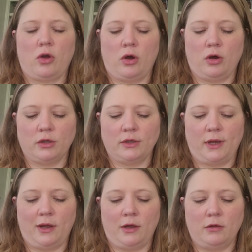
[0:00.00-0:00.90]
called
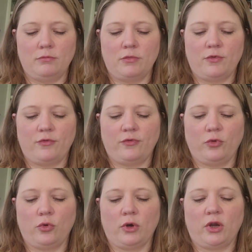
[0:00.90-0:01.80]

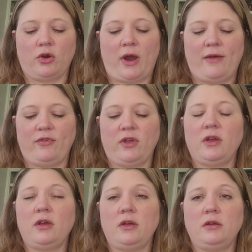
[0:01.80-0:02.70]

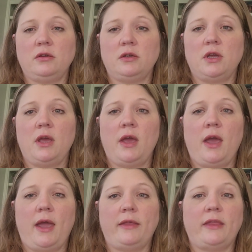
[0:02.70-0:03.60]
Florographica
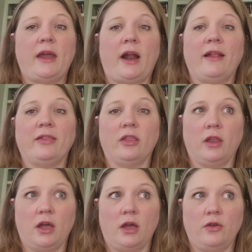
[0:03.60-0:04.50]
that I
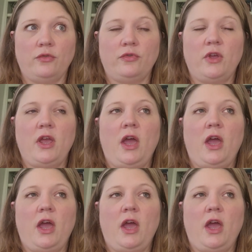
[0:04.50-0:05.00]
love.